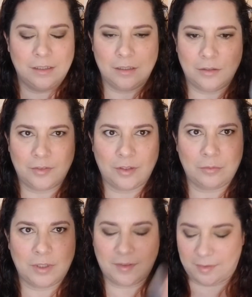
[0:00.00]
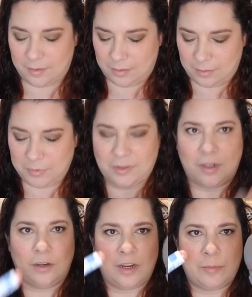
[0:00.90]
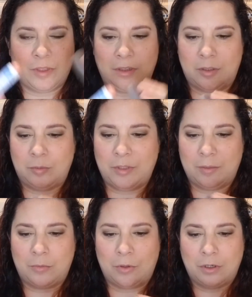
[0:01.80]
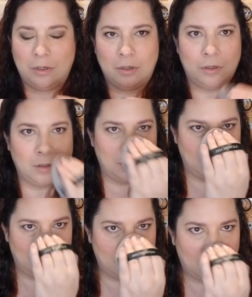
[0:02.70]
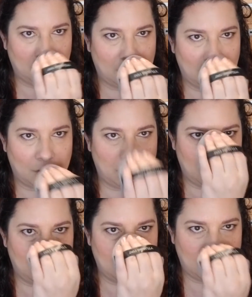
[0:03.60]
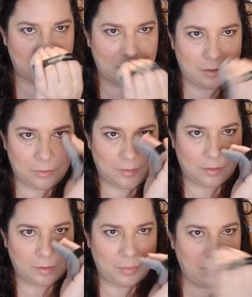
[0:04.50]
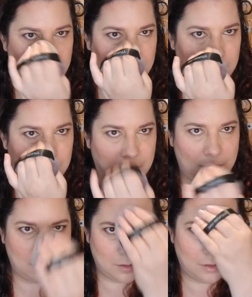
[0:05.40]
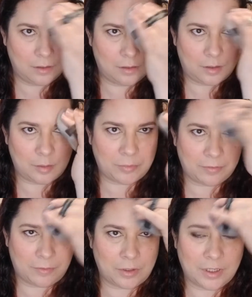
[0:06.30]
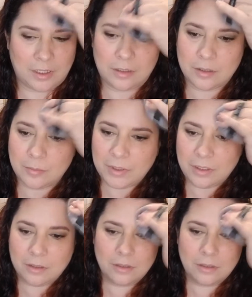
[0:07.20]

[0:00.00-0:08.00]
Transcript: I'm just gonna grab a little bit more. It's gonna go down my nose a little bit, up the forehead a little bit,